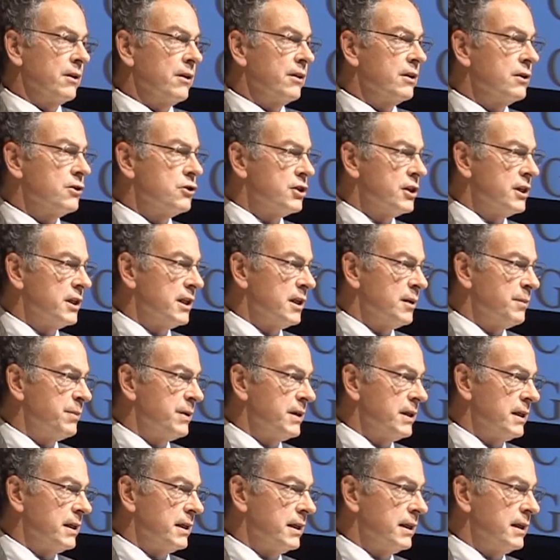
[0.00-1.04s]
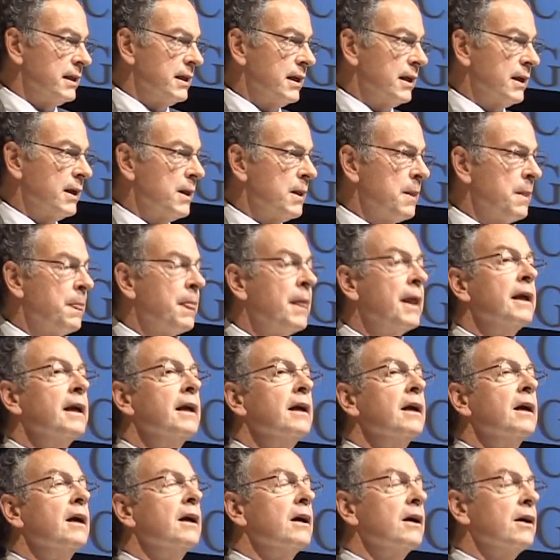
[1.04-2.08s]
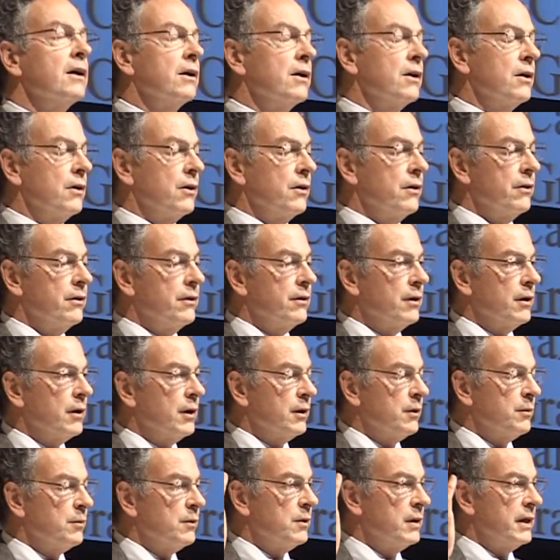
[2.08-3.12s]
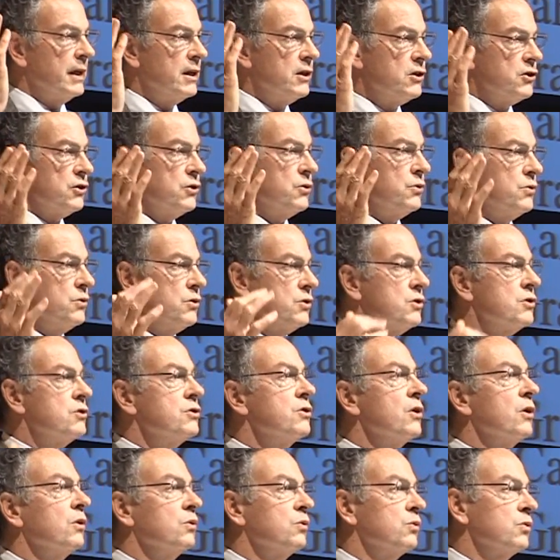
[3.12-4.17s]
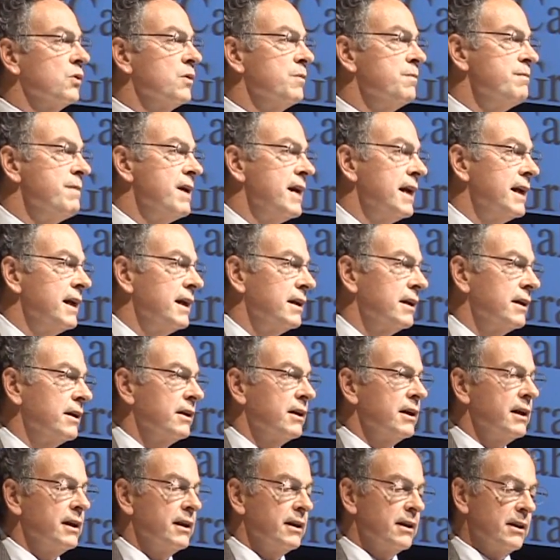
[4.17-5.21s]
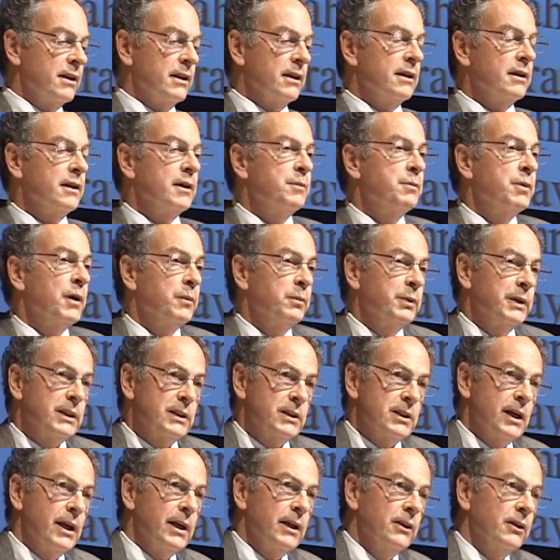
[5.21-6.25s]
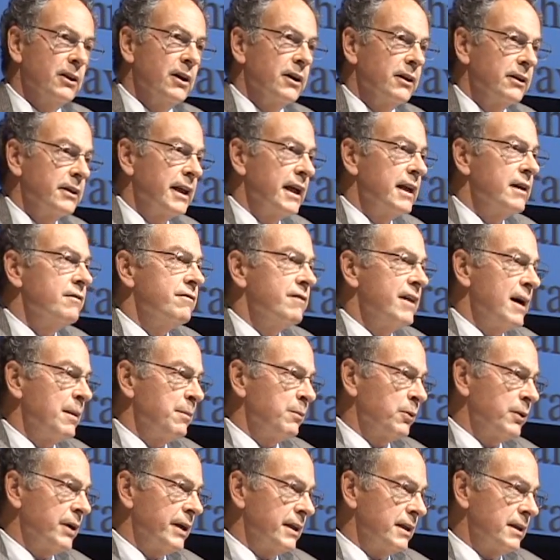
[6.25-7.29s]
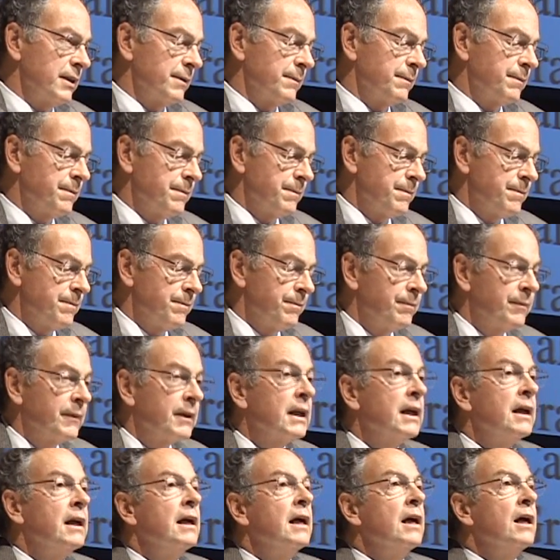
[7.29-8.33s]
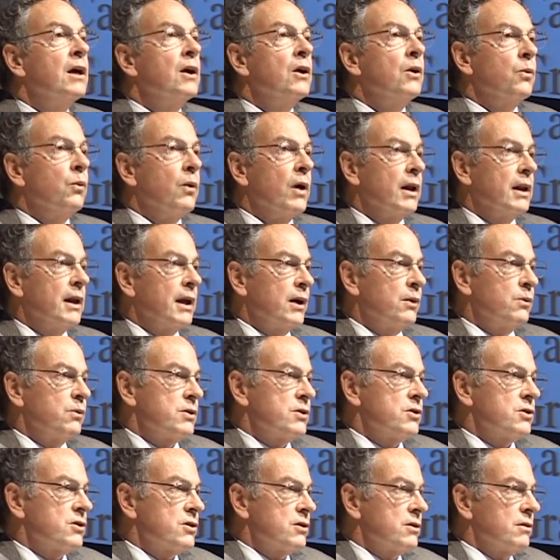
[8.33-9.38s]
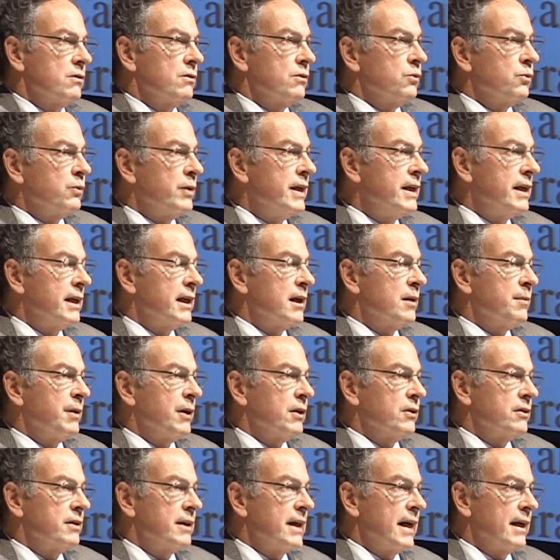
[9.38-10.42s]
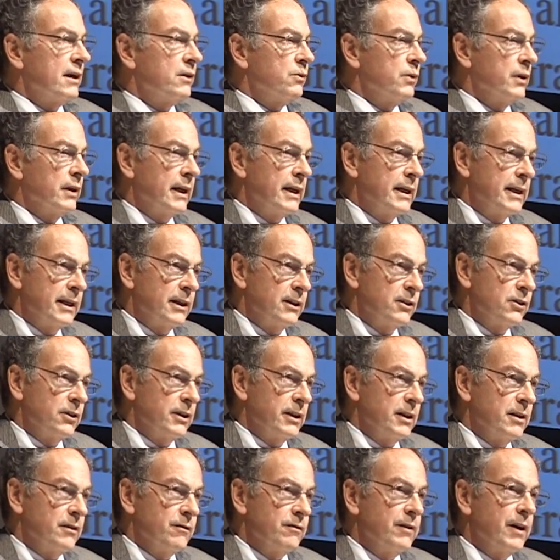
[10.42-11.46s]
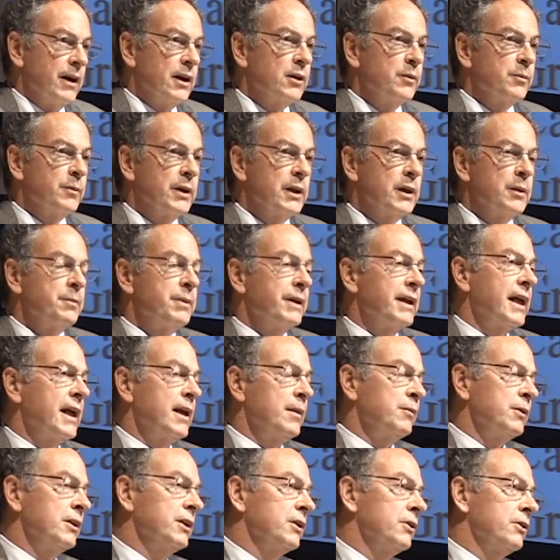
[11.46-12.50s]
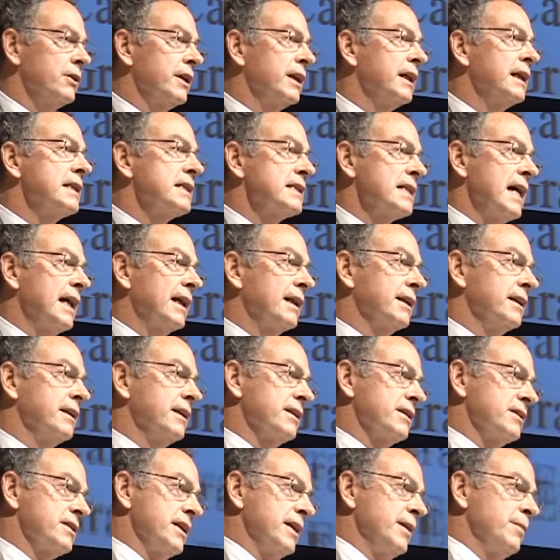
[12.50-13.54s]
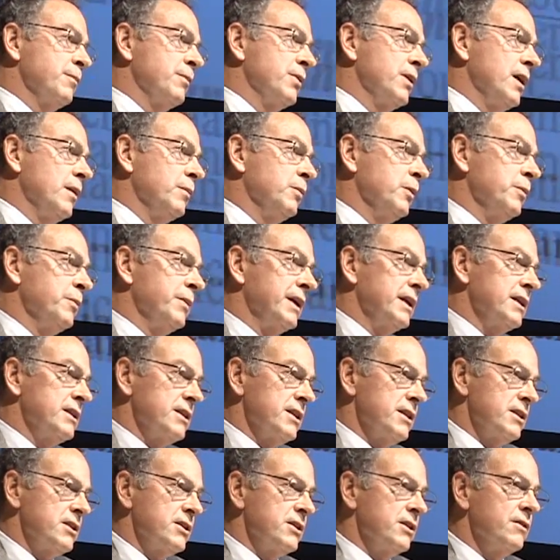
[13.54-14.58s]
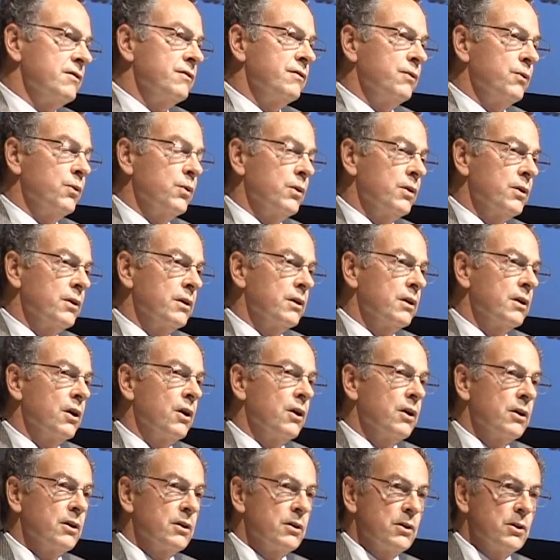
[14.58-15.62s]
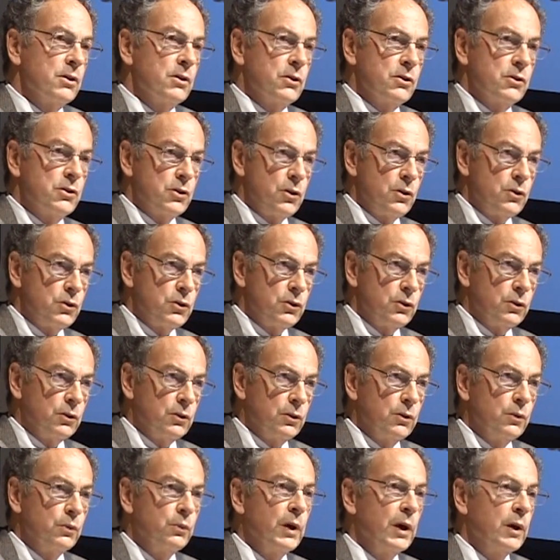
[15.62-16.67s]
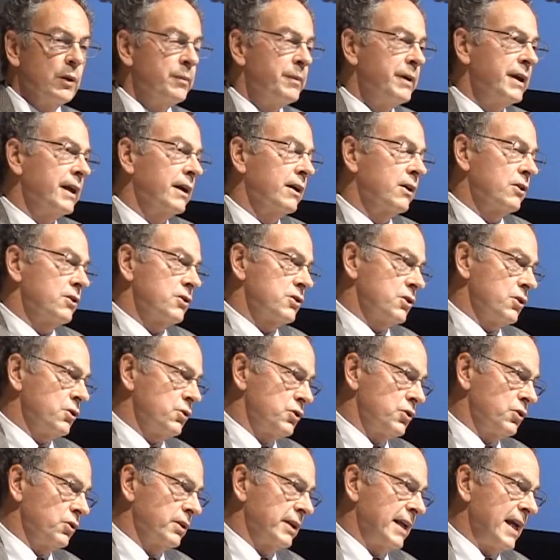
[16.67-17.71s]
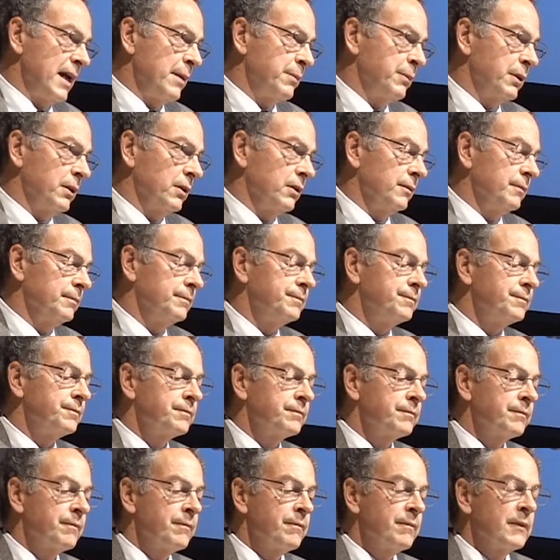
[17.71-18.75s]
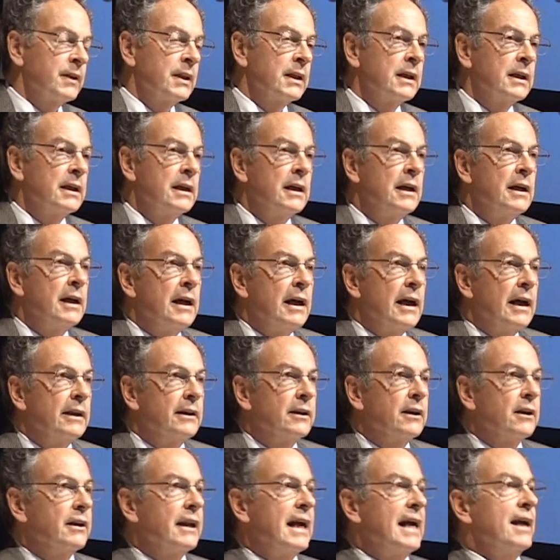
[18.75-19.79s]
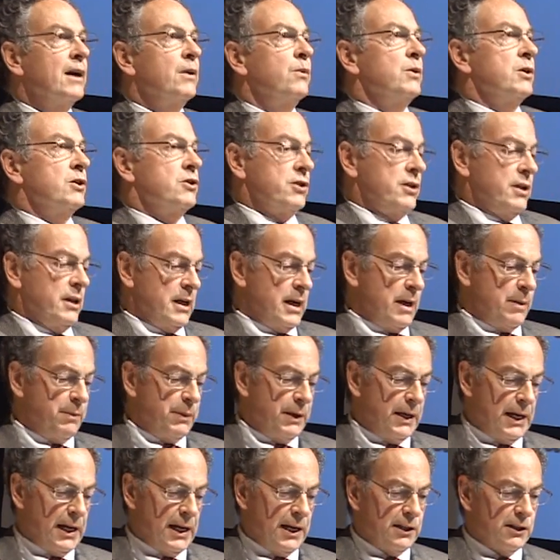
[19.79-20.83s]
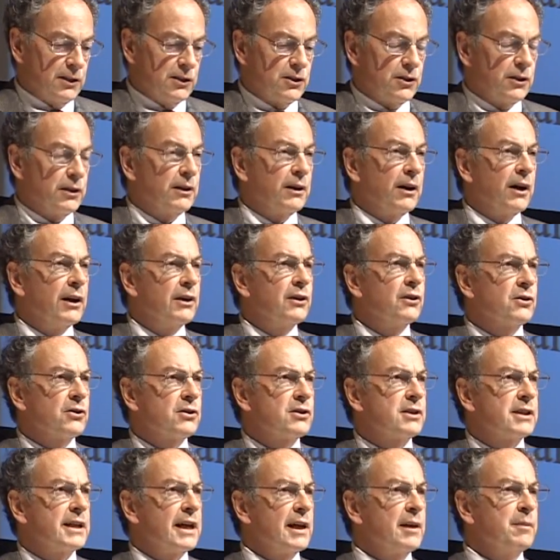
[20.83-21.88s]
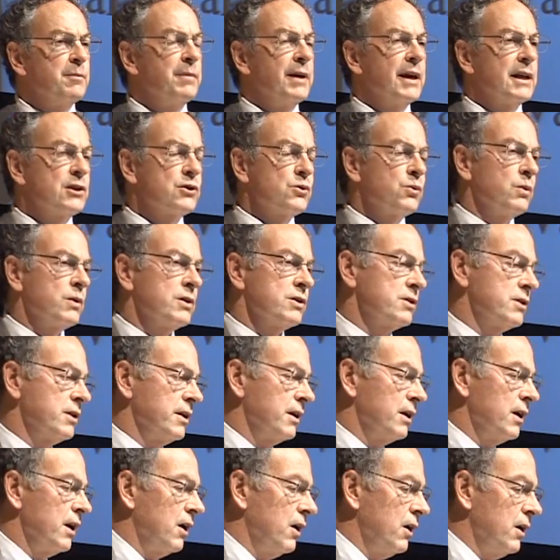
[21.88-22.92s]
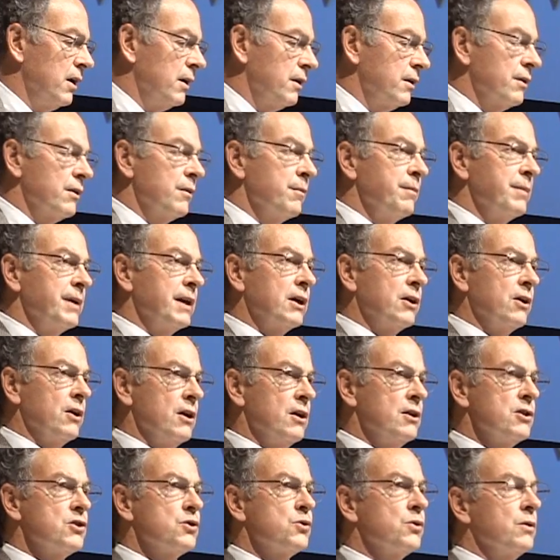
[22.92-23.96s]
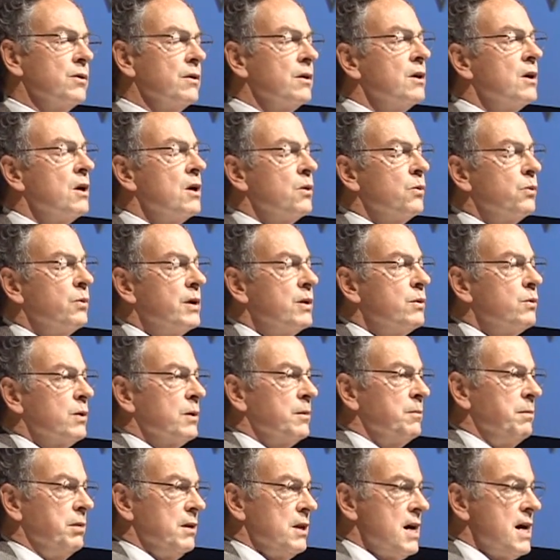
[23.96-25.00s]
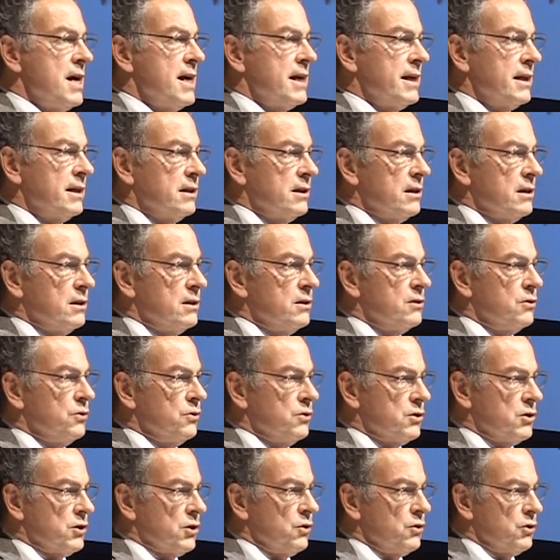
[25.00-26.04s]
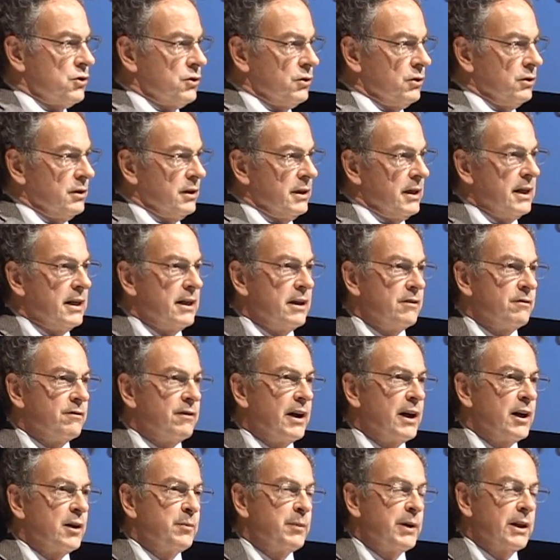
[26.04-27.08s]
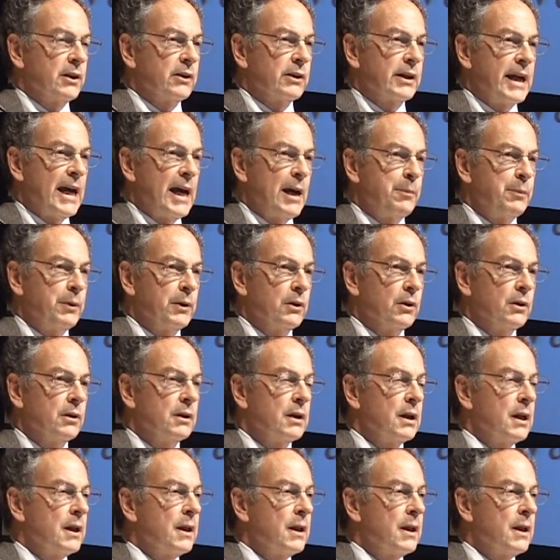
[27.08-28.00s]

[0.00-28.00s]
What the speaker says: the GDP, the issues don't remain in the public dialogue. They evaporate. While I was reading about that relating to the environment, it became clear that exactly the same problem existed for our social well-being, our social capital. And the language that I began to understand best was that because we were blind to social and environmental capital,